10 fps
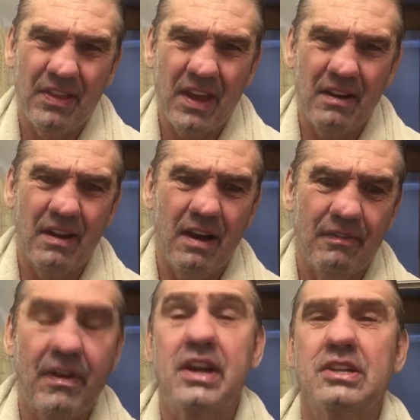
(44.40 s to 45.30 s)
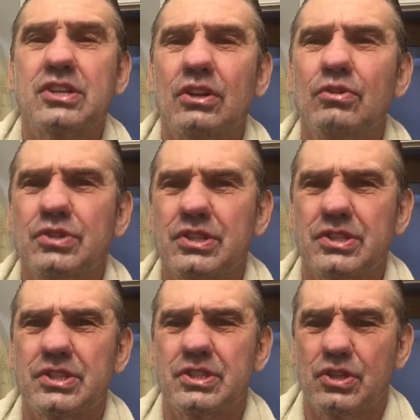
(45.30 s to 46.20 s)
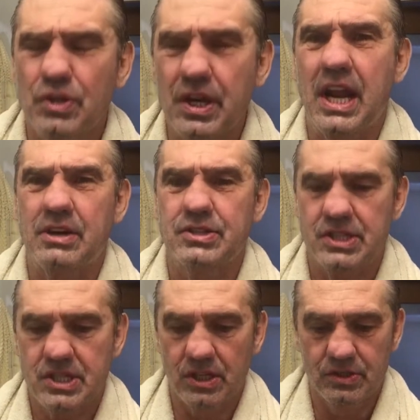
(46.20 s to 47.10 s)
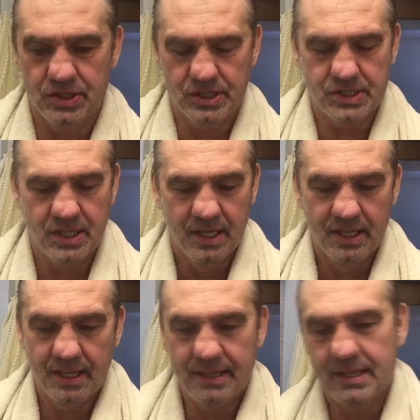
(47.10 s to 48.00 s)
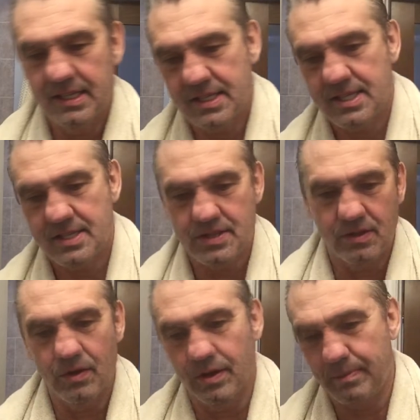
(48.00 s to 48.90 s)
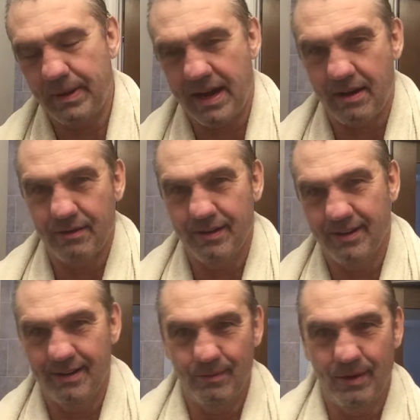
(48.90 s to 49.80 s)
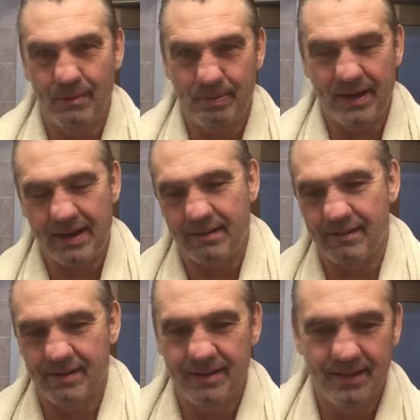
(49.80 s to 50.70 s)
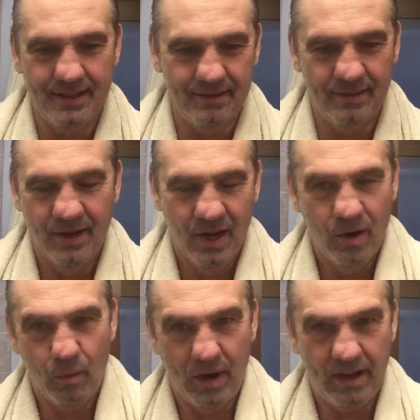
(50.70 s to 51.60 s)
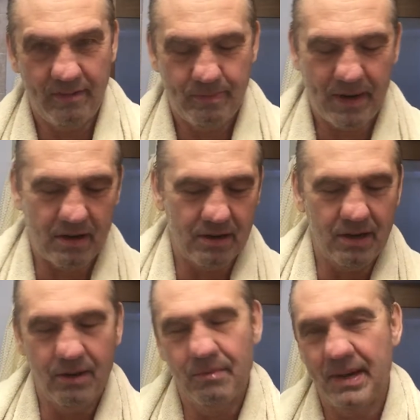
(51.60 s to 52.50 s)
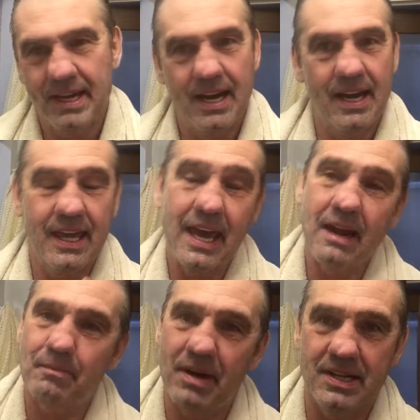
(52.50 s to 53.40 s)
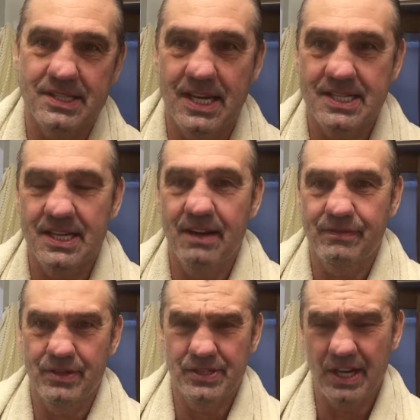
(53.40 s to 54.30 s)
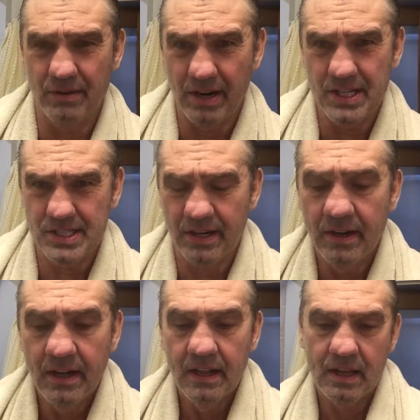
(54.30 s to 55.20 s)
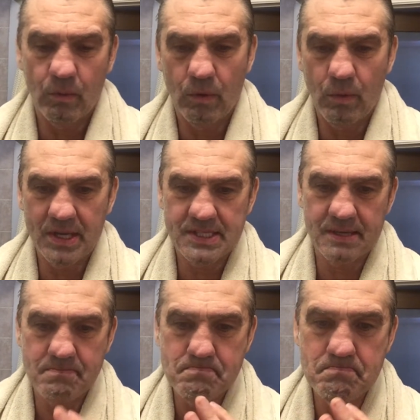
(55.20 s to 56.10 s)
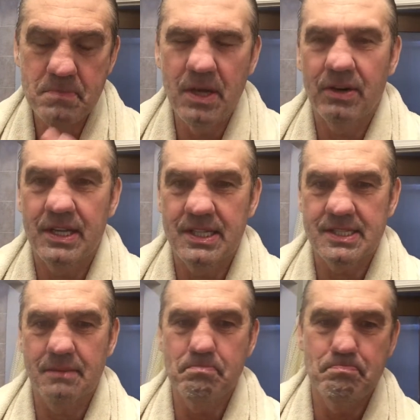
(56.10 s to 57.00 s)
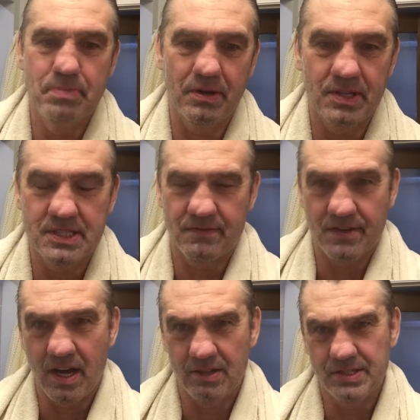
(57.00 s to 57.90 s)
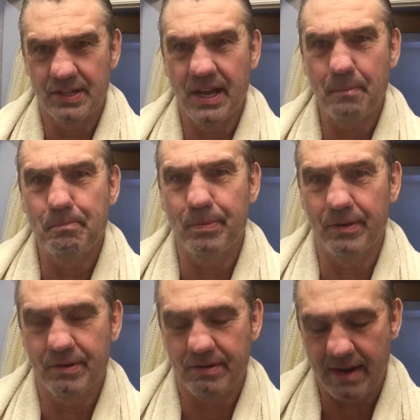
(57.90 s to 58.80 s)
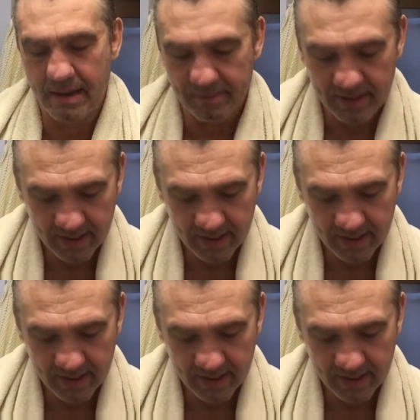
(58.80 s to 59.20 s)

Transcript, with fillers: than uh, finding solutions, good energy solutions like this, solar power and wind power and wave power. Oh my God, I can't apologize enough to your generation that we wasted millions and billions of dollars on that bull crap